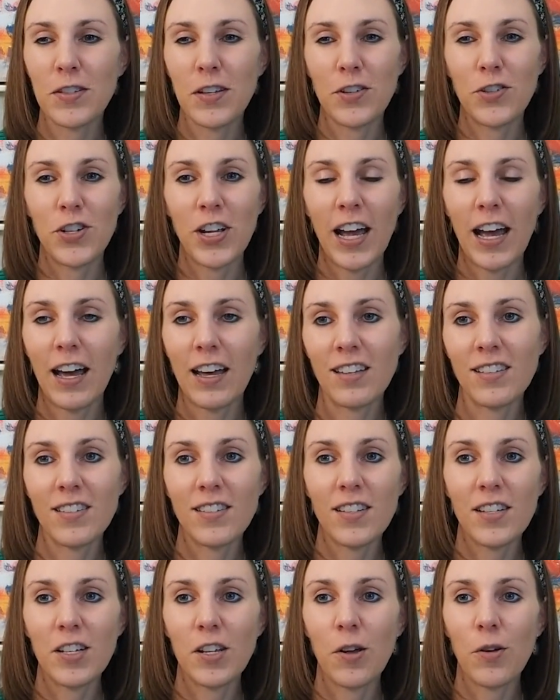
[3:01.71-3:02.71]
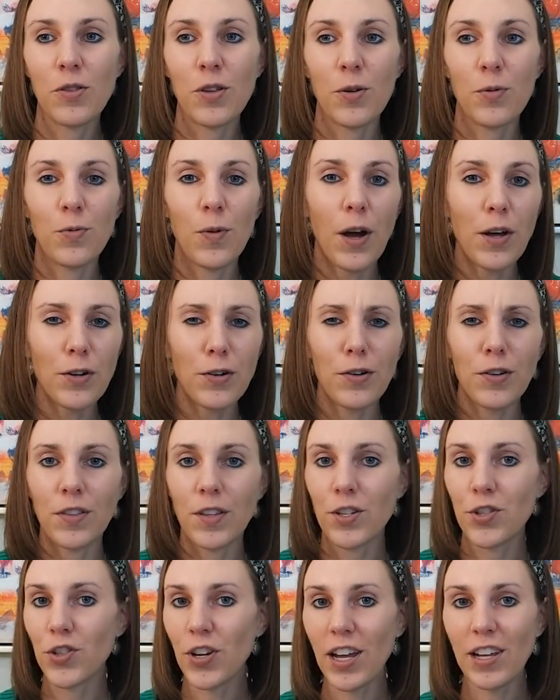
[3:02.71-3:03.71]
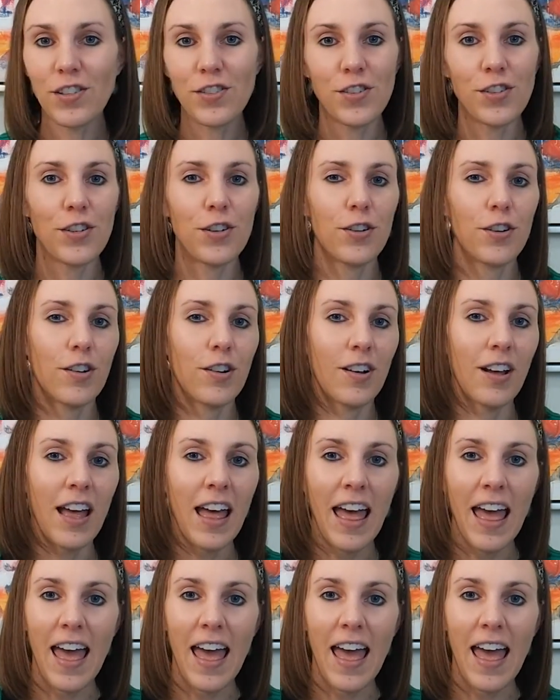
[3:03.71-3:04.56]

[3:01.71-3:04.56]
such as you know the runner and the chaser